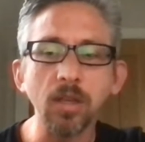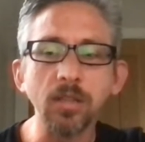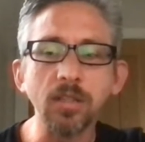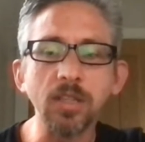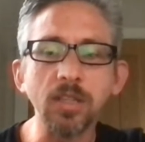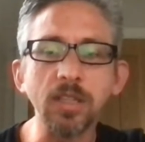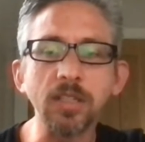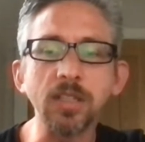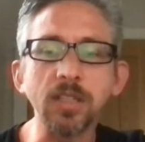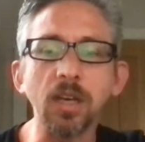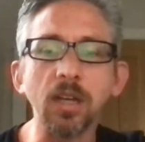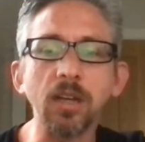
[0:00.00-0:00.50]

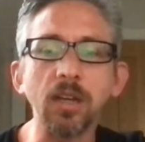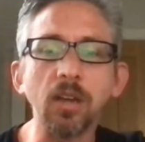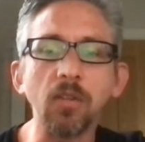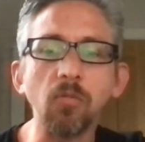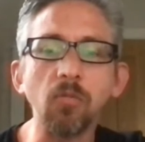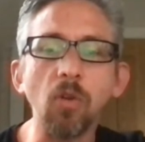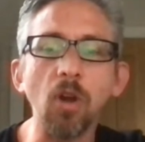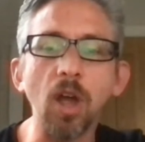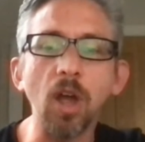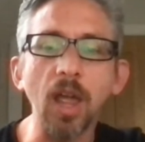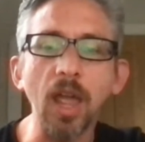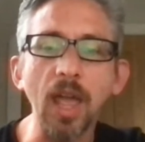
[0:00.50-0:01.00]
deciding,
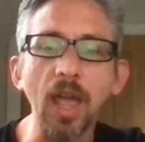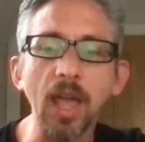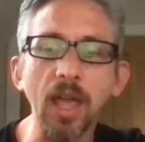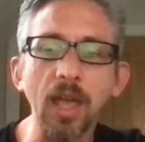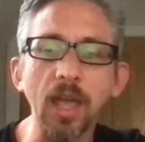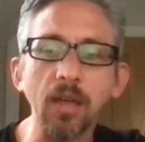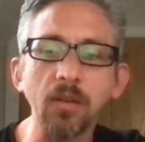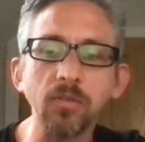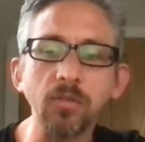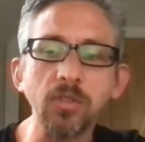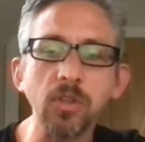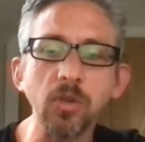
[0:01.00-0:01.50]
right,
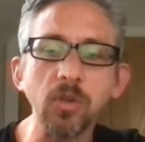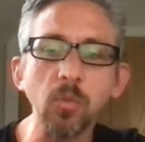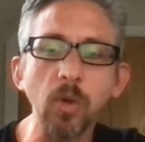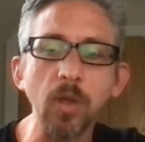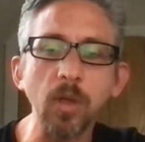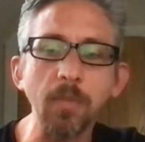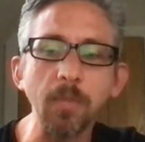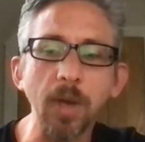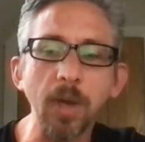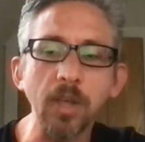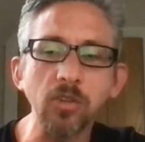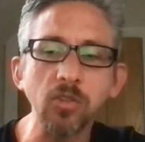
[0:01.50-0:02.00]
how do
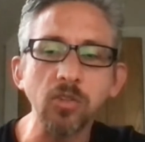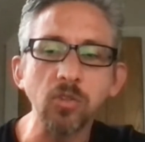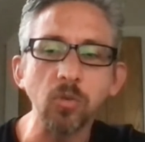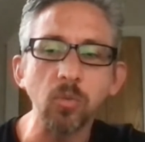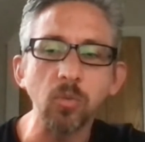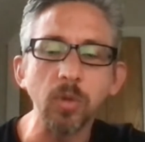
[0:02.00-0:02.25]
we make sure